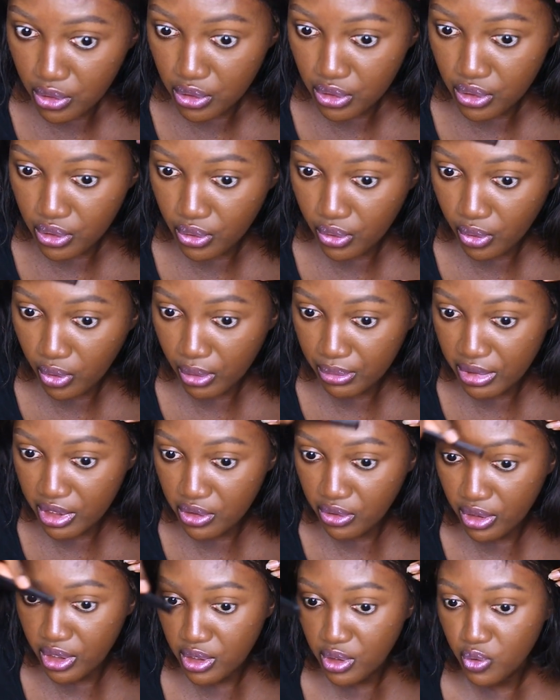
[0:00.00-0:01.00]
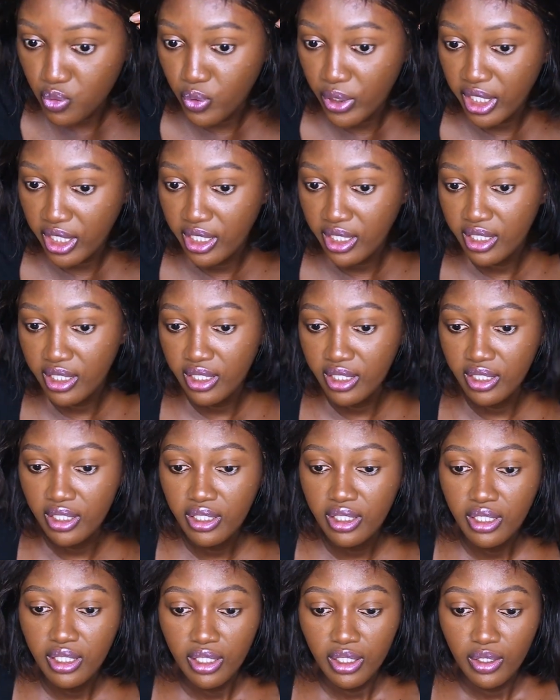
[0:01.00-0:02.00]
so I'm just going to work
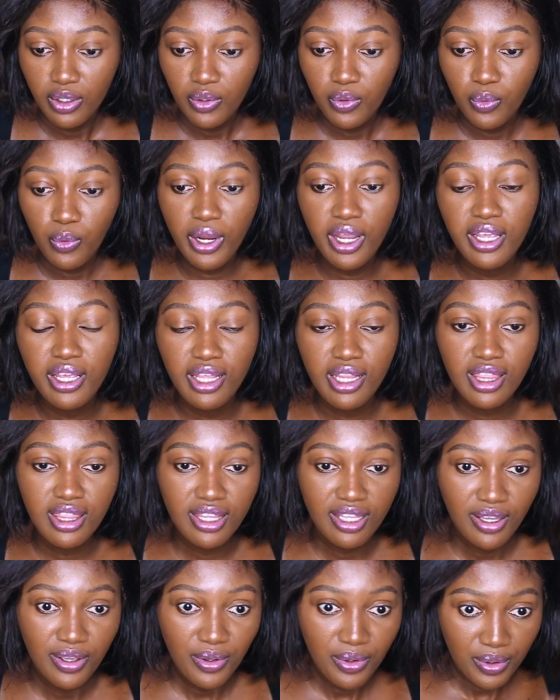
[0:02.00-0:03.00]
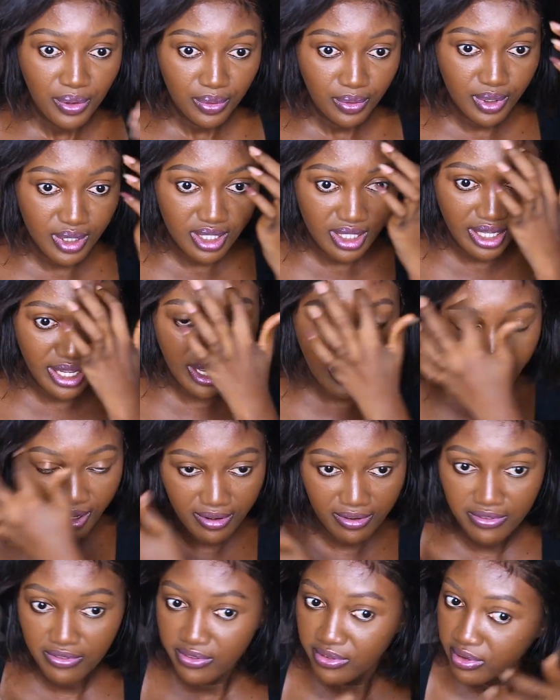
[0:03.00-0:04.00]
with what I
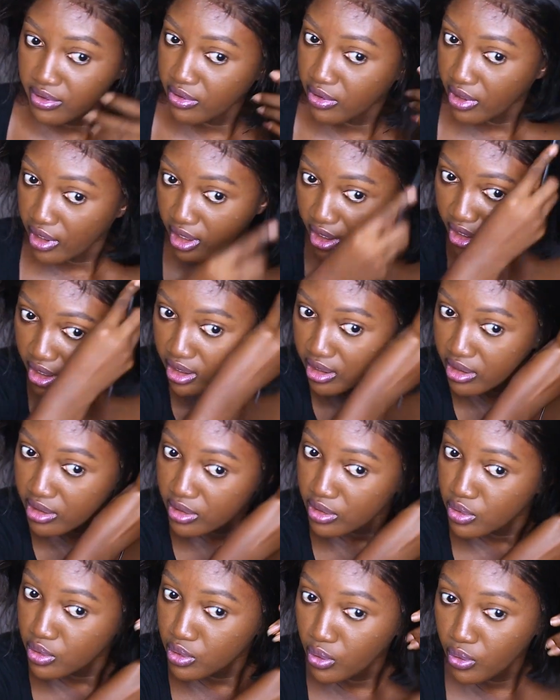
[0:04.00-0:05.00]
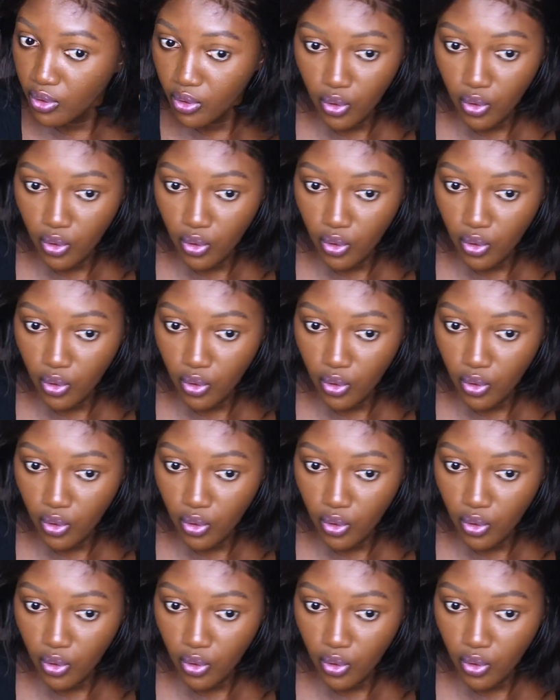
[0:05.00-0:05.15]
have. Okay, so